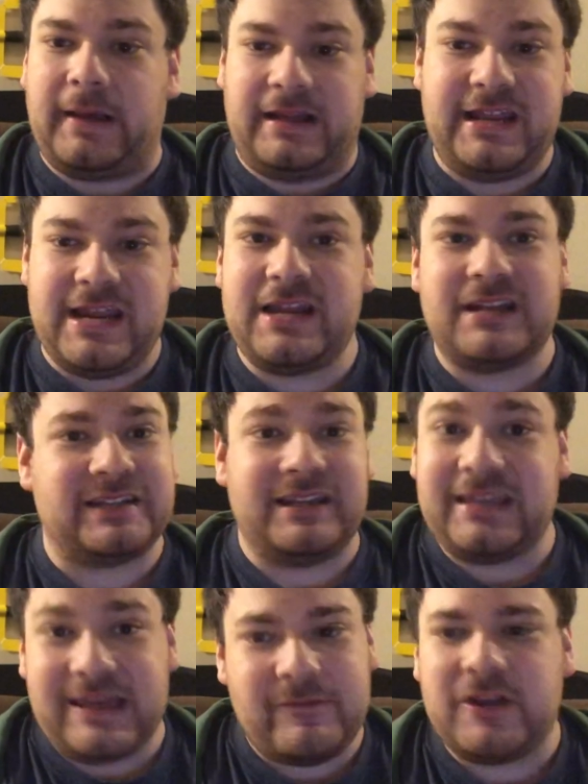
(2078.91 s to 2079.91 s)
But he
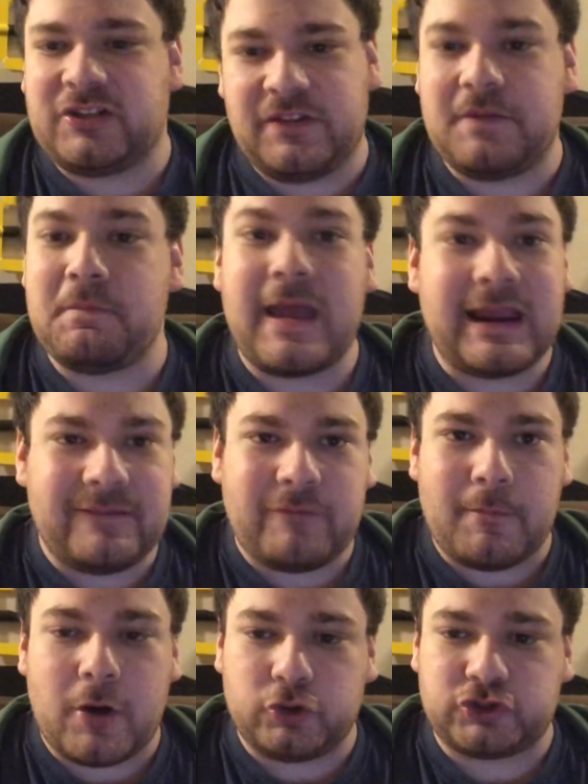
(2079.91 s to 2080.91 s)
doesn't give in to the negative
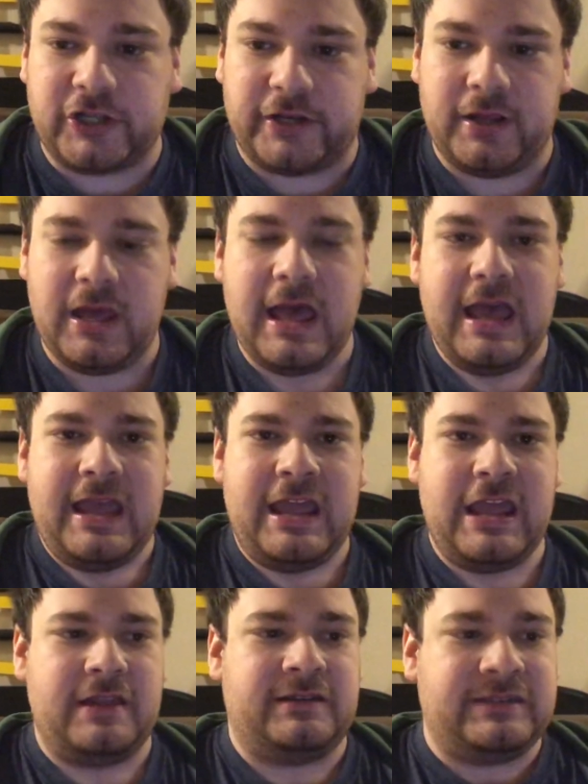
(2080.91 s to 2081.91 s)
emotion.
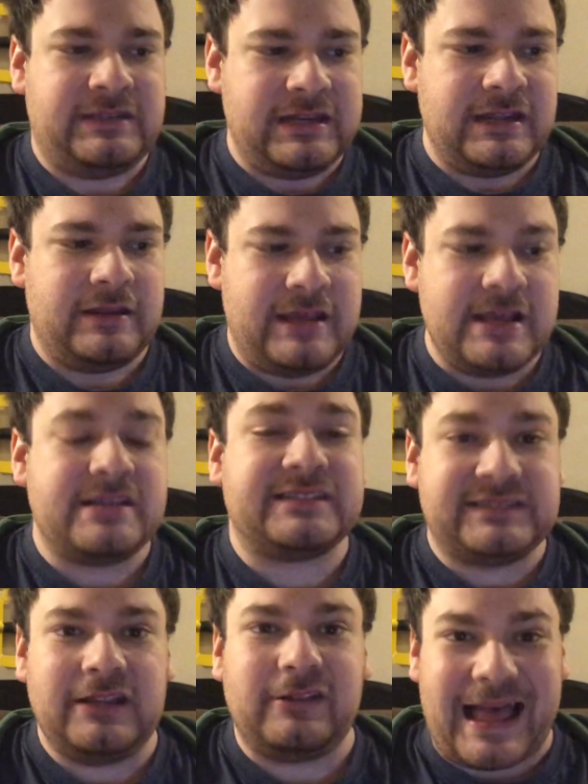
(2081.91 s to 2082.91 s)
He
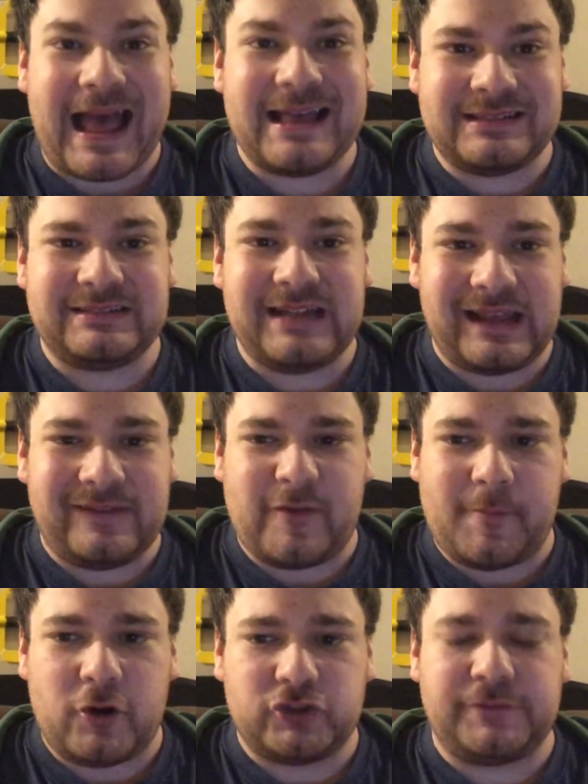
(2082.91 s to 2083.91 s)
still has his negative
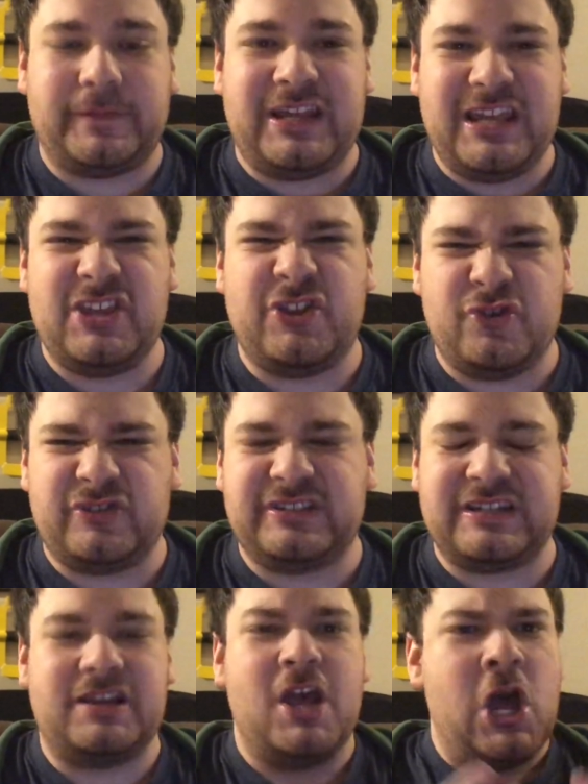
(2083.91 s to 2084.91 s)
emotion, but he uses
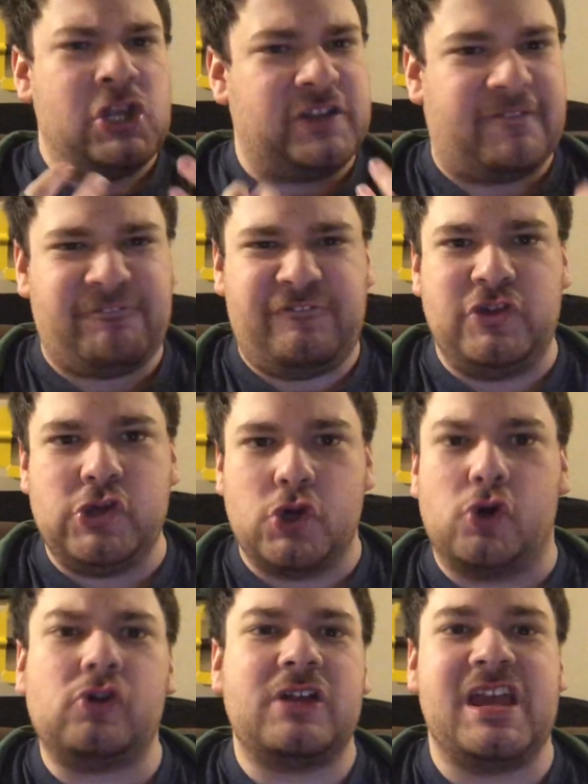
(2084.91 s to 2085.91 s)
it to
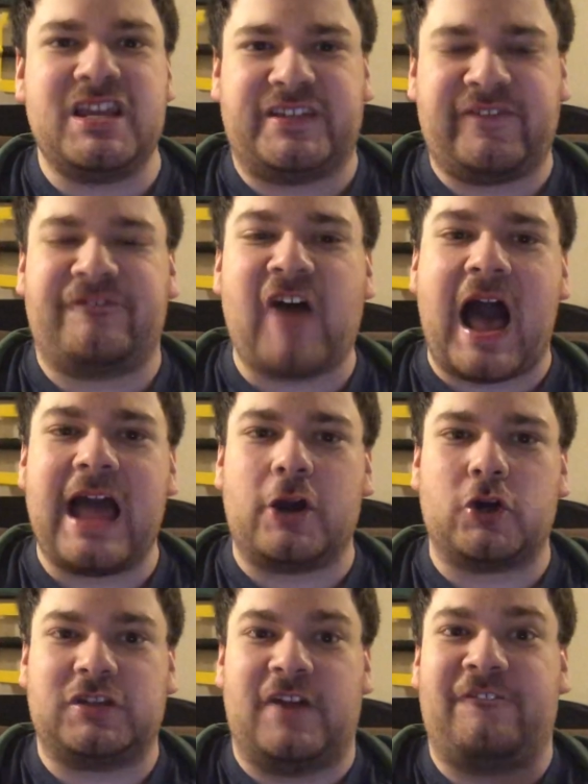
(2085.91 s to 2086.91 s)
fuel his
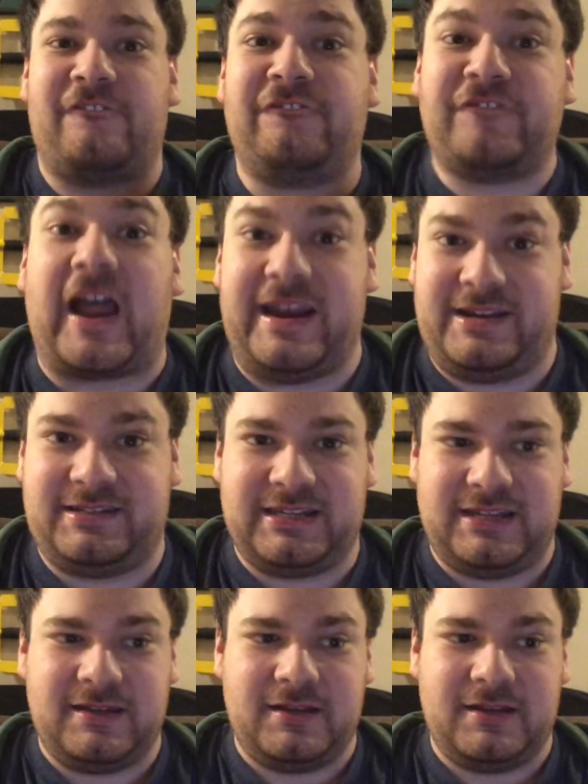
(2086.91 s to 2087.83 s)
fire to fight.